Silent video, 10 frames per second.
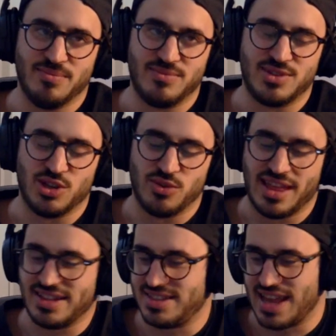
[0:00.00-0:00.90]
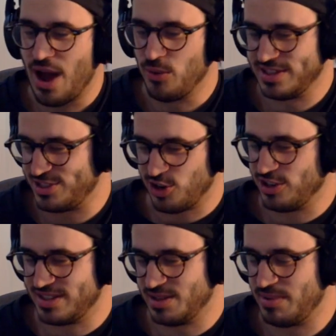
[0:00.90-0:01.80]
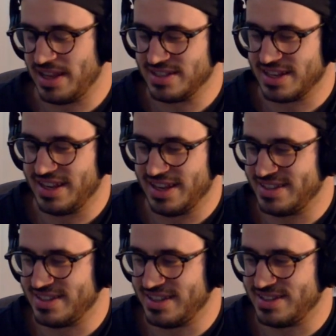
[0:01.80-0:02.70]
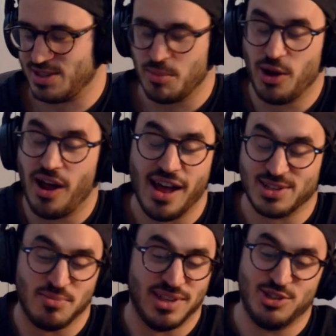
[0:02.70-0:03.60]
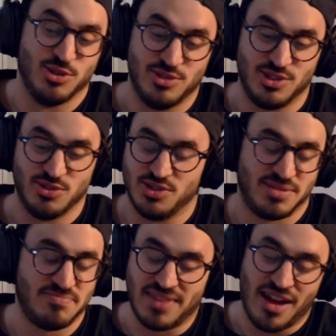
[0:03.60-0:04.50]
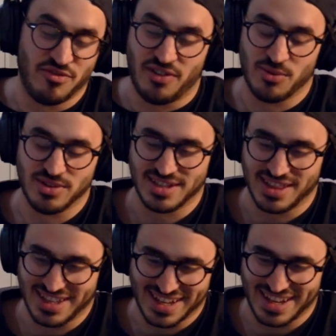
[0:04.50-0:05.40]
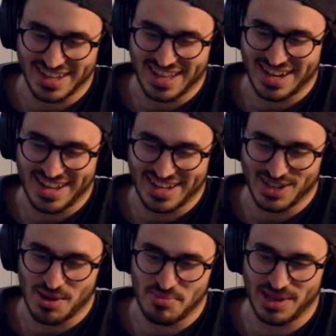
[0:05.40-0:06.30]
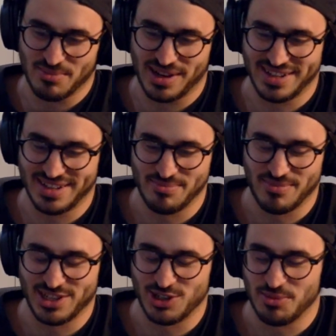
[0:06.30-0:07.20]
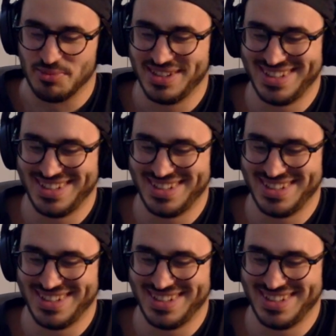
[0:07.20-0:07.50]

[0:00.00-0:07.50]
So that's how it started. Basically, it's someone asked me to just have fun with something, and then it ended up being my job.